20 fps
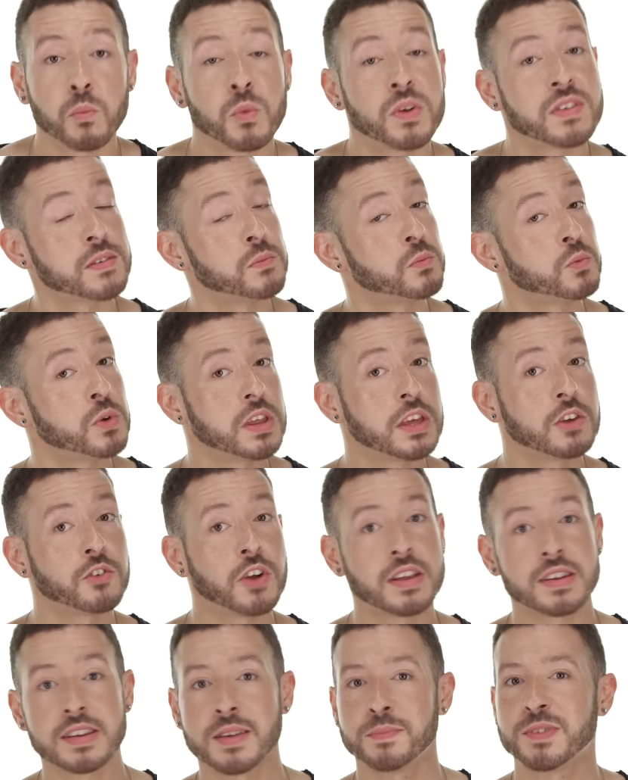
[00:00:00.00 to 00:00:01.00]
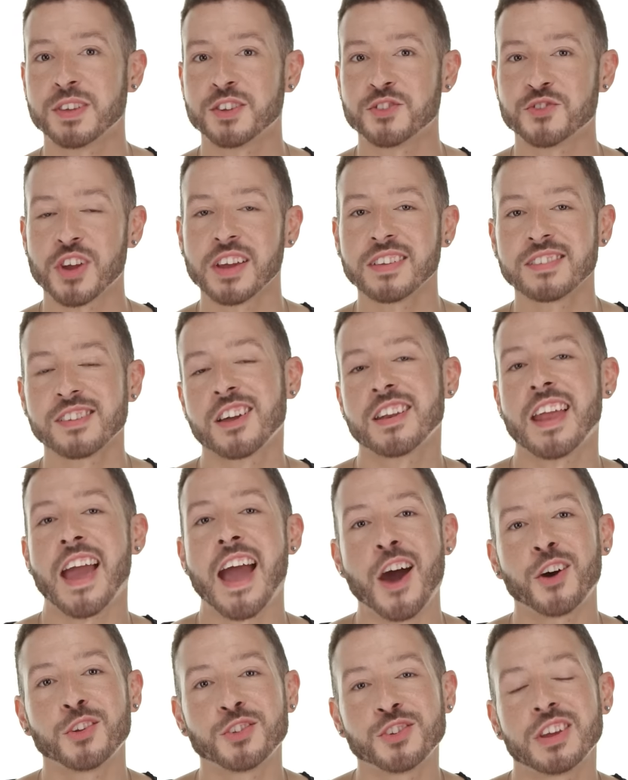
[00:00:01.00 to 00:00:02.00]
with some really great tips and tricks on
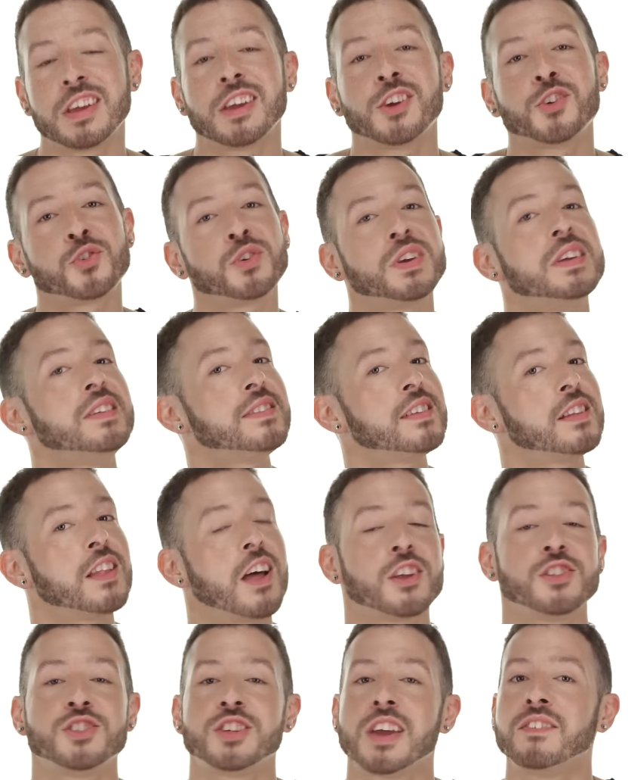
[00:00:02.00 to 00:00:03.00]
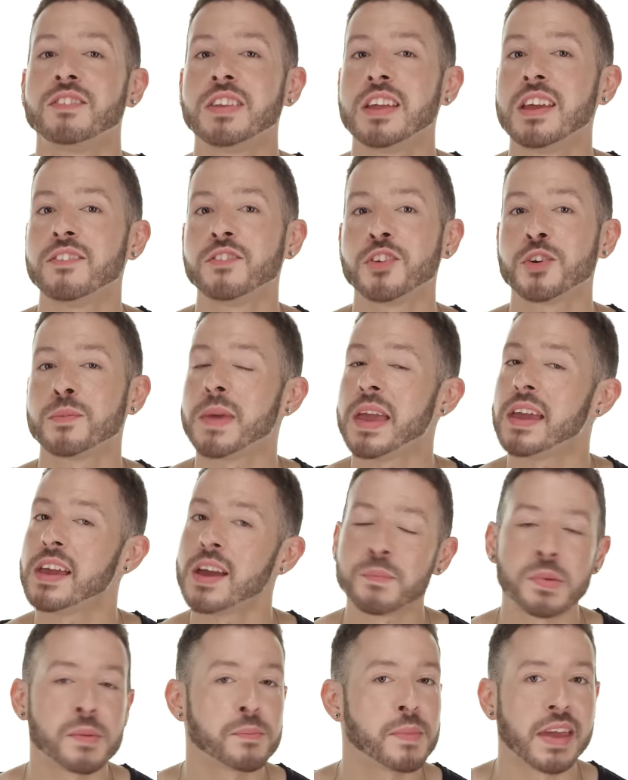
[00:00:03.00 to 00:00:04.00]
how to increase the longevity of your
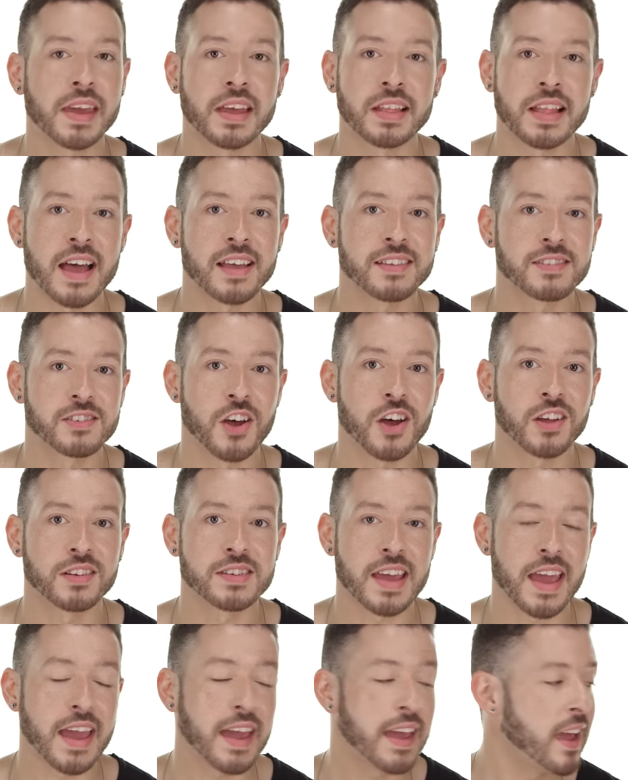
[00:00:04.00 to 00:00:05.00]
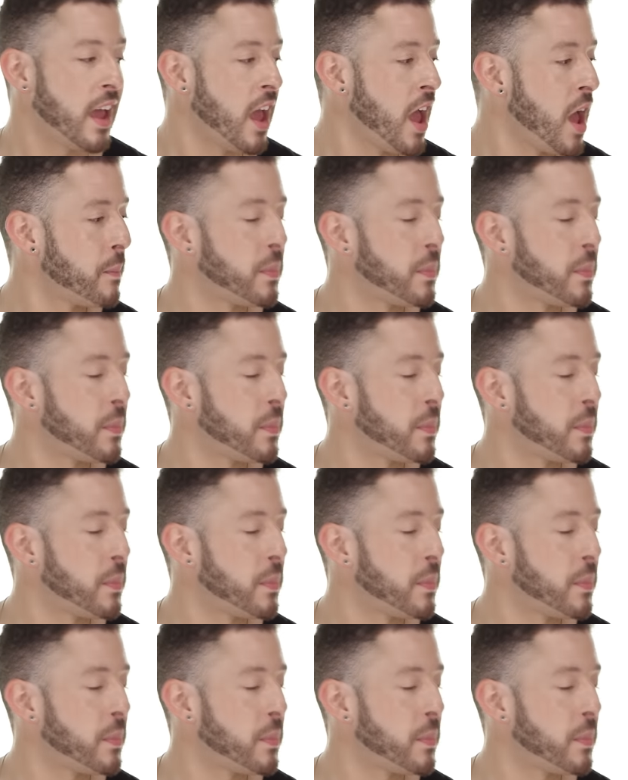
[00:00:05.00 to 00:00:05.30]
makeup and make it last all day.